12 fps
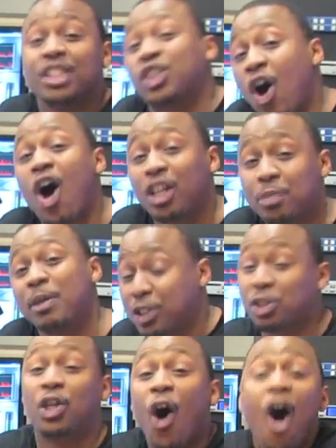as tall as
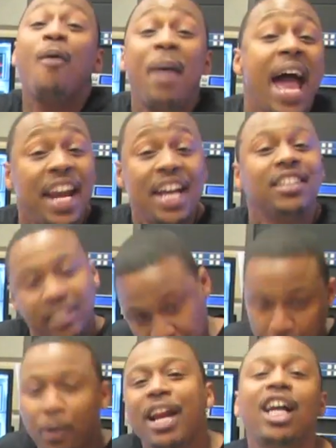Mr. Tall Man is,
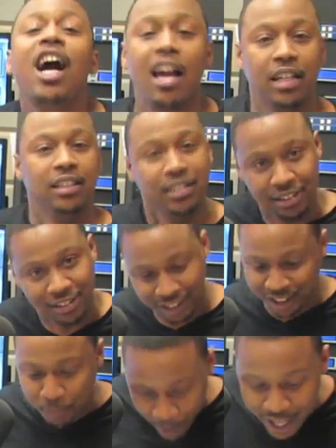he's pretty good.
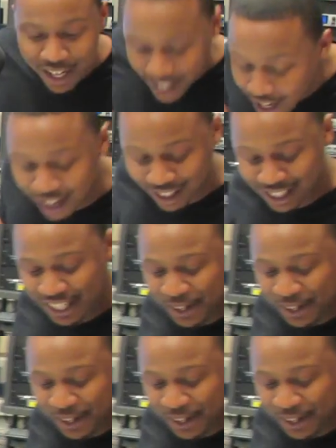He's pretty good.